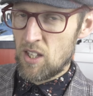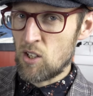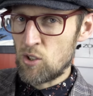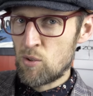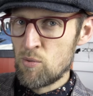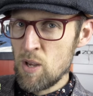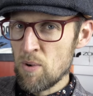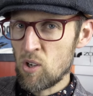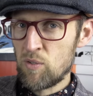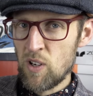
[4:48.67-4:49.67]
They got the
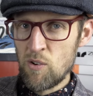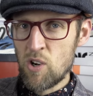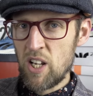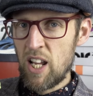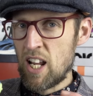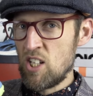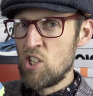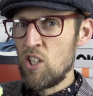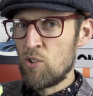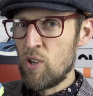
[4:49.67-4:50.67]
Reebok Floatride
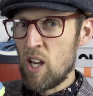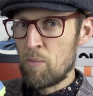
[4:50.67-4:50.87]
Energy 3